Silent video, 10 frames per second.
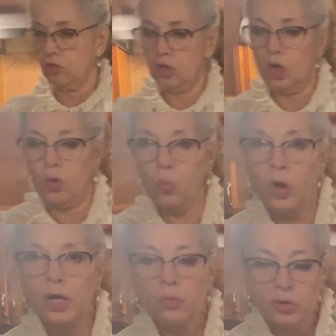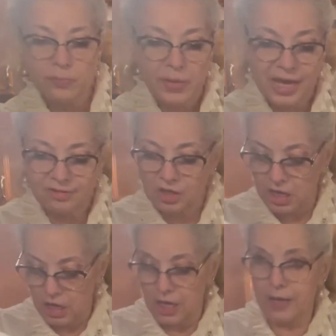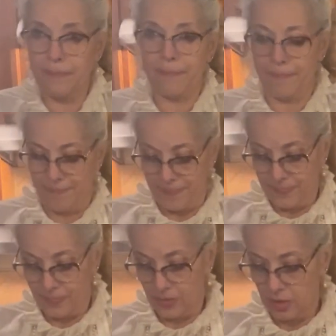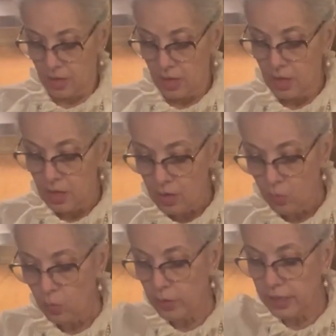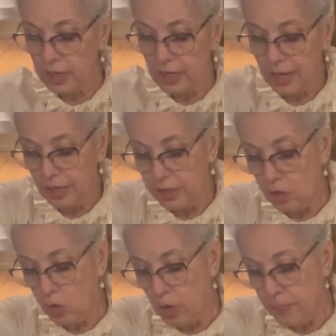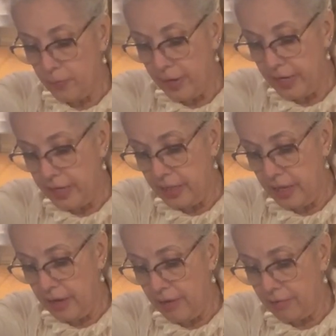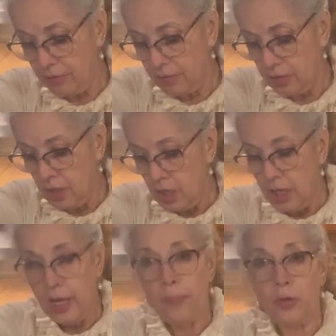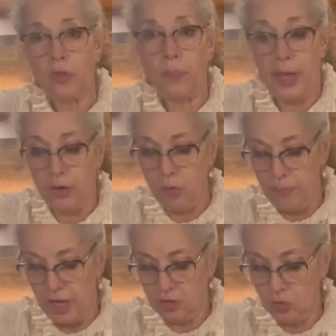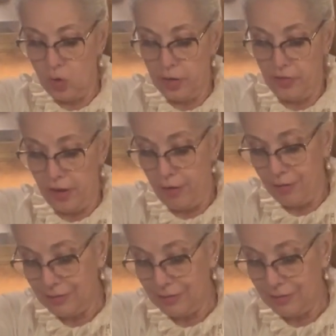So while we're mixing it, we want to get it all incorporated in there. I put the paddle mixer on there.